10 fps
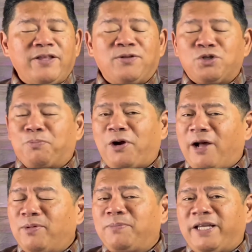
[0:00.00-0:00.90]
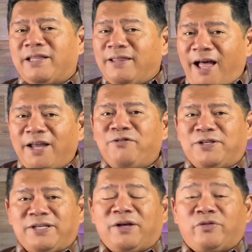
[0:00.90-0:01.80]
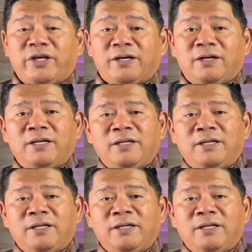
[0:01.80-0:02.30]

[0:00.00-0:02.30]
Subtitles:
then there's probably a lot of us out there.